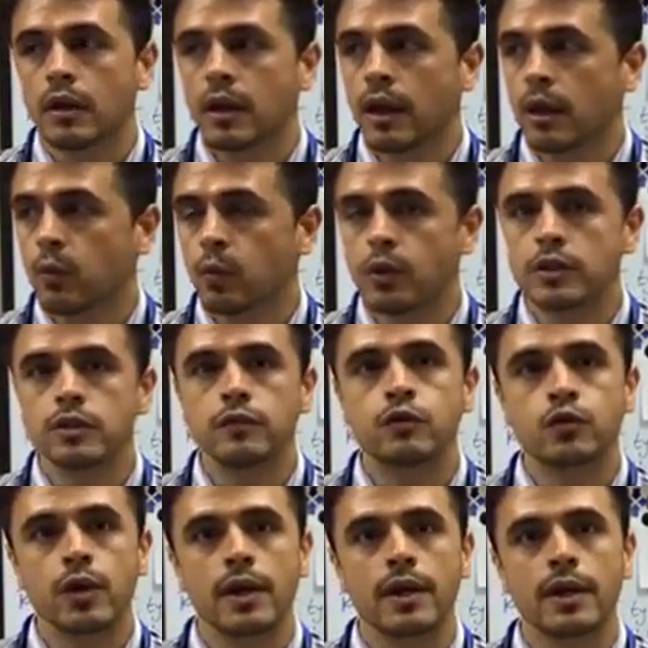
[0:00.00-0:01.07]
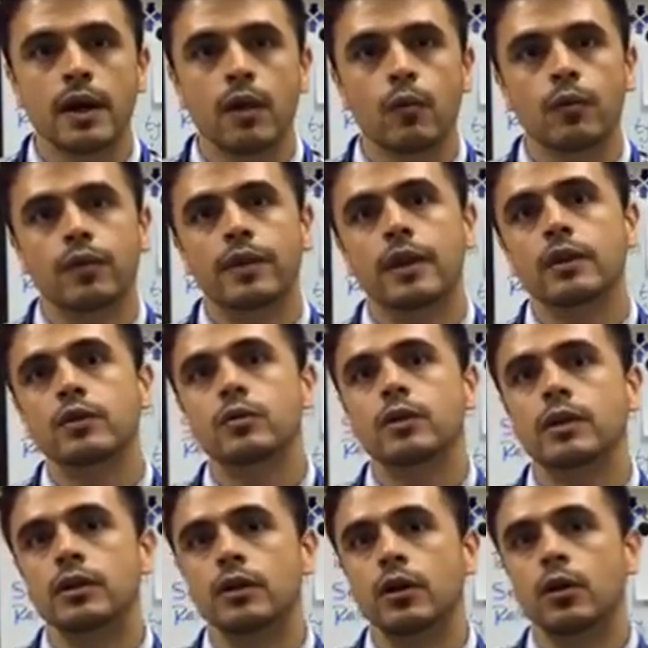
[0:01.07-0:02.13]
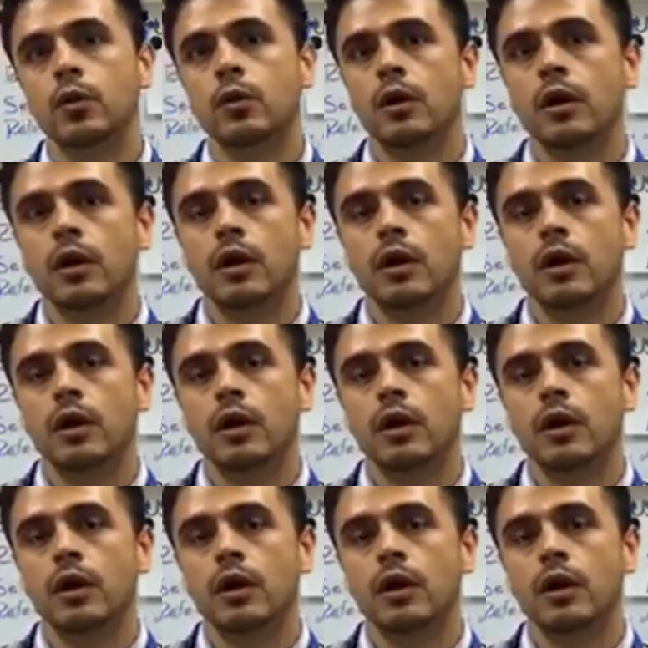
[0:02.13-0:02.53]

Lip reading: And once you've tried it out, then you can know